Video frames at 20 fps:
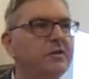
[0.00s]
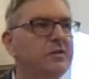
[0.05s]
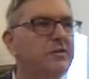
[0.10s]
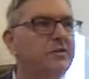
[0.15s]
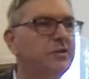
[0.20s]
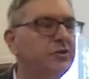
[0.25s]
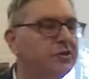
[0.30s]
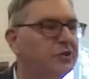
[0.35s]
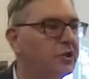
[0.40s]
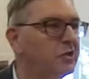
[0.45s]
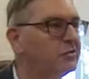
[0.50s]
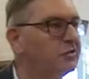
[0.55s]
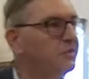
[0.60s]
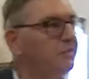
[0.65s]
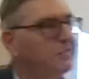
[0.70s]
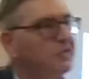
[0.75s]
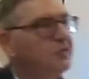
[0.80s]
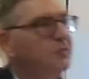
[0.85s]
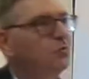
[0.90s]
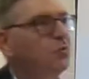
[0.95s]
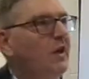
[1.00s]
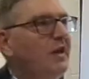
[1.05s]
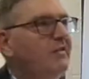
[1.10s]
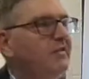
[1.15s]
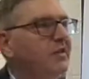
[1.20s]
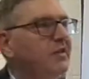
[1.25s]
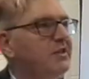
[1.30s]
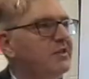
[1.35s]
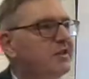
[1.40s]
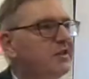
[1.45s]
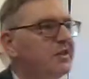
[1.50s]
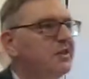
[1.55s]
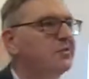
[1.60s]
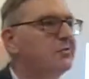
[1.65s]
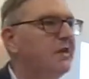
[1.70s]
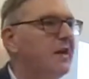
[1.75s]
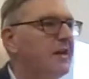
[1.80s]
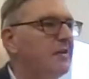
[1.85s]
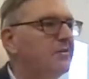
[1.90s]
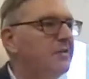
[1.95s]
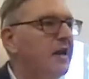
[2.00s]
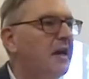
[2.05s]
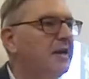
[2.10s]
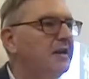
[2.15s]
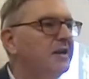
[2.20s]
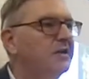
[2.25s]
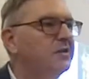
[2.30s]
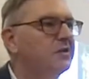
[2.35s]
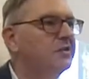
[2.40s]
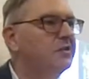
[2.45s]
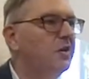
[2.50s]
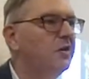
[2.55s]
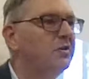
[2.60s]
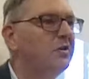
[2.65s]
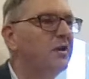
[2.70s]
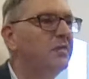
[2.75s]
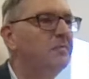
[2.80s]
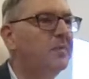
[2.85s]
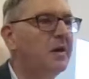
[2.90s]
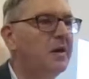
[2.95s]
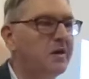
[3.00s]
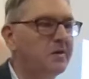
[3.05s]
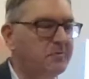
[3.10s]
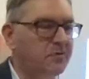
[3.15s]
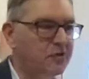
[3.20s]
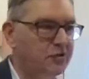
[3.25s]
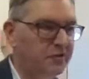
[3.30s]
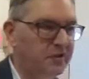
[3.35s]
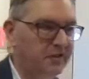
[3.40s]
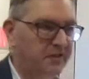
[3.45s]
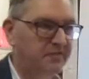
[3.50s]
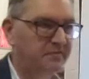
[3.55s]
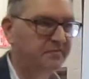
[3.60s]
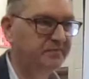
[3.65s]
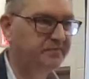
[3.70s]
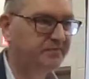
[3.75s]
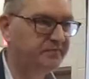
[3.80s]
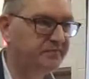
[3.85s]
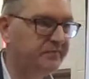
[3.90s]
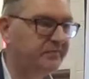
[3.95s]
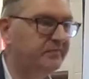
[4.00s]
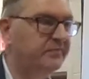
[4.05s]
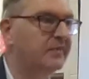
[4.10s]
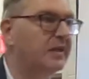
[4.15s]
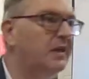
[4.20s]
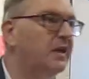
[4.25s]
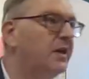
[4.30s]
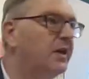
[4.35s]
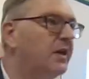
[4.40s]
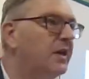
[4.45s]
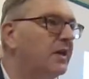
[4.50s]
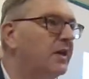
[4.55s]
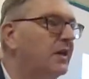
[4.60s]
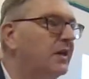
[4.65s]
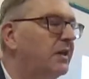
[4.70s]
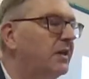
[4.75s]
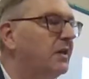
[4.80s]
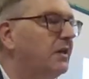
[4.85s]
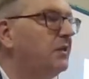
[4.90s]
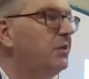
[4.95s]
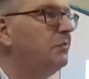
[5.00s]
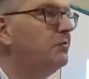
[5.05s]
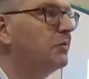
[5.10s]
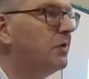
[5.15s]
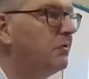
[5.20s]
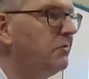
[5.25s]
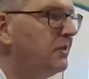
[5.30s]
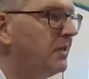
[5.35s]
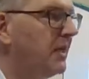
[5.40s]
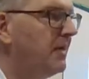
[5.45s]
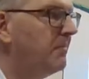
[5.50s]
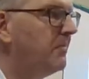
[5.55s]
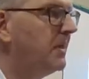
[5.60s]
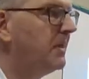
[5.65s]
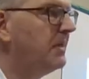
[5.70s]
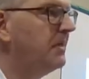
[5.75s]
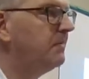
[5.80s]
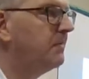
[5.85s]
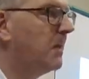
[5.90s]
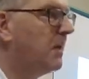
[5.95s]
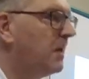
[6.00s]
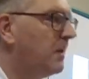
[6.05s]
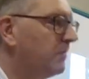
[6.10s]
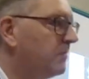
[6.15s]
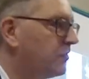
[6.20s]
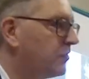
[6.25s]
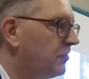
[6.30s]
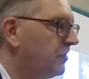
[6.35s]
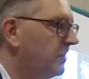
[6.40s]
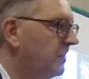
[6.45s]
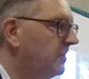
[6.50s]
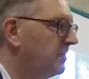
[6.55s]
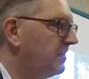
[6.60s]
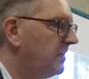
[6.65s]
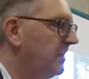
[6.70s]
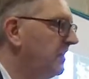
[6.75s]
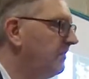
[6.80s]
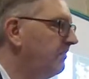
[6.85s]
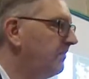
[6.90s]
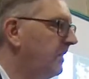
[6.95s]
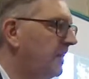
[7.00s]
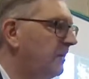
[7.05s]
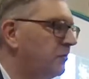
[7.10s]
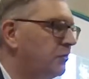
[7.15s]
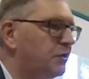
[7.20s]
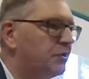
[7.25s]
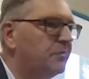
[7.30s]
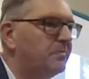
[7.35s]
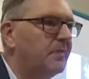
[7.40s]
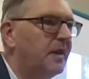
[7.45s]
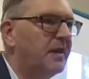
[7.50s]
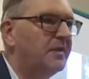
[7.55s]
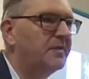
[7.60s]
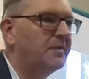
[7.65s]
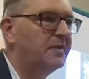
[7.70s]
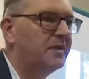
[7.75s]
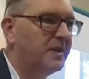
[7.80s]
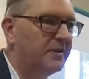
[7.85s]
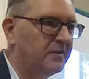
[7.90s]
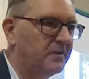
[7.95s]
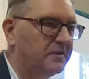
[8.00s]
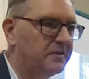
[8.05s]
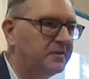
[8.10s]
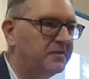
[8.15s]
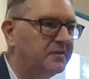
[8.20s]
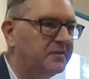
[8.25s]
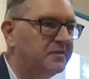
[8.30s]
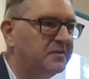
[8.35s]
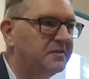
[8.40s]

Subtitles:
Joseph is waving the stick around, and it's not a palm tree. You don't get many palm trees in Belgium and the Netherlands.